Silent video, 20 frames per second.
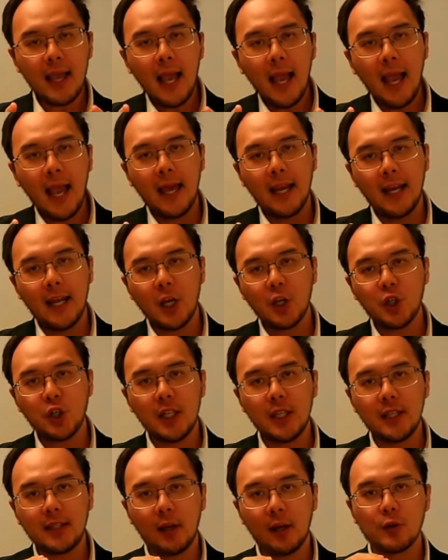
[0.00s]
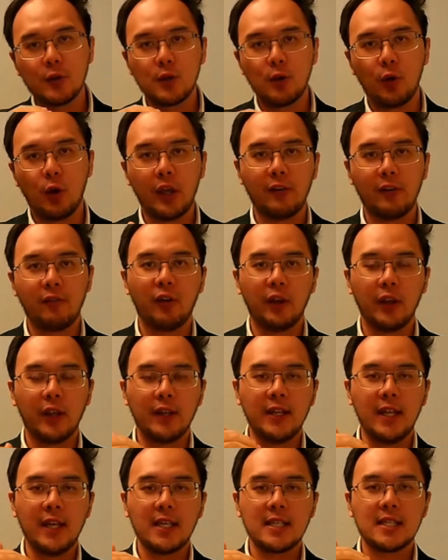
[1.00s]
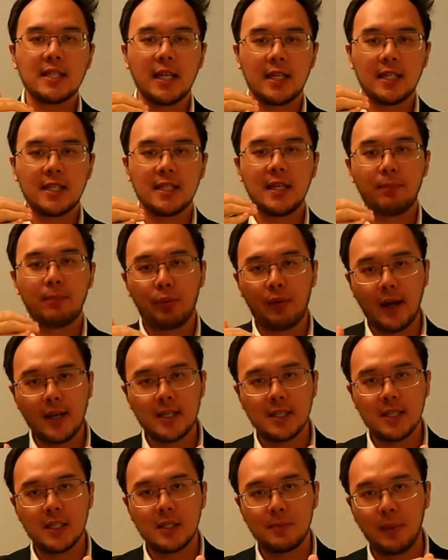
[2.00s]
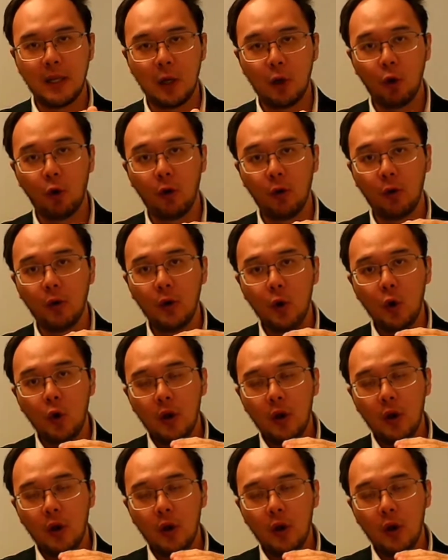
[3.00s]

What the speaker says: And it actually tells you, okay, for the next 60 prices below